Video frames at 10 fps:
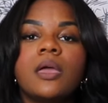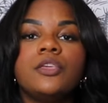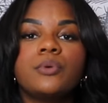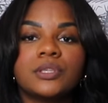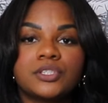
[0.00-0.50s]

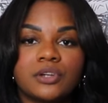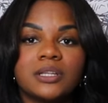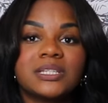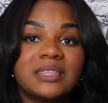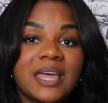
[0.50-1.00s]
you can start
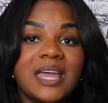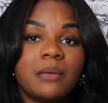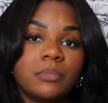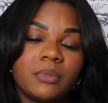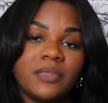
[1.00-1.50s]
to then
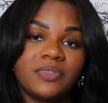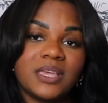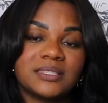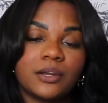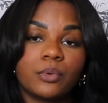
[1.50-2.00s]
implement
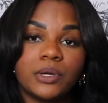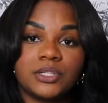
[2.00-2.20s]
things that are going